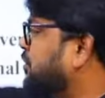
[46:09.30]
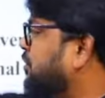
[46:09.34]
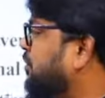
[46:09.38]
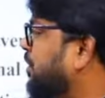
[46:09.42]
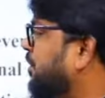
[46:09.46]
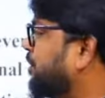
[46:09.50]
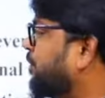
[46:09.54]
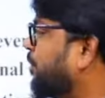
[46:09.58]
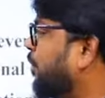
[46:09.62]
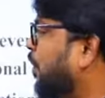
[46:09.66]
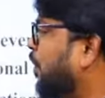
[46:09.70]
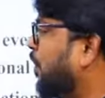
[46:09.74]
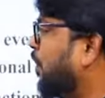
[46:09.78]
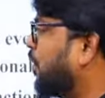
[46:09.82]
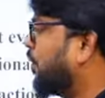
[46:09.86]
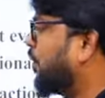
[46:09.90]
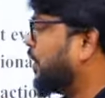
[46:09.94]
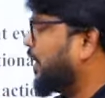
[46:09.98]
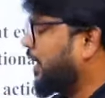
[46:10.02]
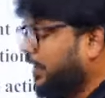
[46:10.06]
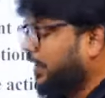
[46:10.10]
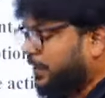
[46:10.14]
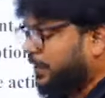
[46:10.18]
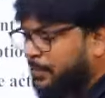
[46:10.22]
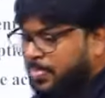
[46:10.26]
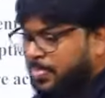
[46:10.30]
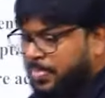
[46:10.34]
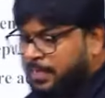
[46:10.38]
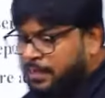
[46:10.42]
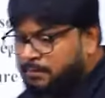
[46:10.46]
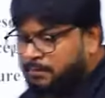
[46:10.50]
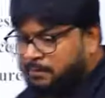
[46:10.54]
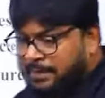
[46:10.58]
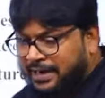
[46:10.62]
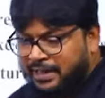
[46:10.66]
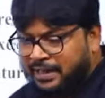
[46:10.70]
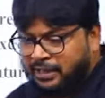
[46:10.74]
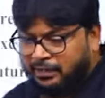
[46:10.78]
the following,
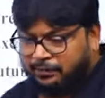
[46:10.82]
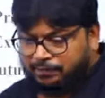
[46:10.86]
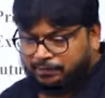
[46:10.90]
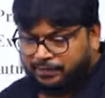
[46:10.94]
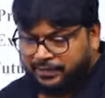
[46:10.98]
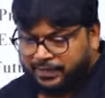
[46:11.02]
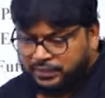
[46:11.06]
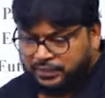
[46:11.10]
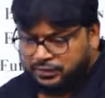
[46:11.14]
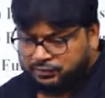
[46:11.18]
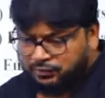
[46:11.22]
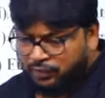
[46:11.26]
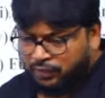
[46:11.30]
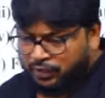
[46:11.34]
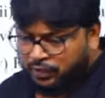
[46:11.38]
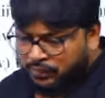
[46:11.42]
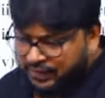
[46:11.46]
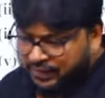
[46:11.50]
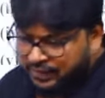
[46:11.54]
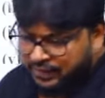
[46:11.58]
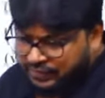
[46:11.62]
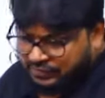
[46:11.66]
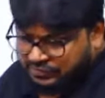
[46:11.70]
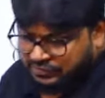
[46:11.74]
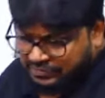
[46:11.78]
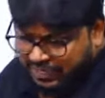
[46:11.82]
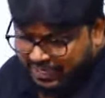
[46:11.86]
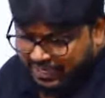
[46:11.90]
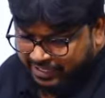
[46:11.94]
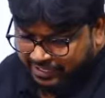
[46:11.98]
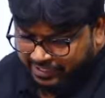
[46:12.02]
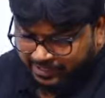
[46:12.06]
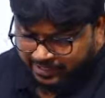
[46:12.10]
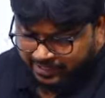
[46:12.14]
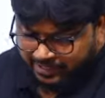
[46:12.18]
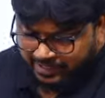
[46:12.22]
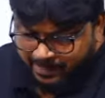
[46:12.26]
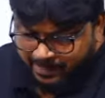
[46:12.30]
my dear friends, for your understanding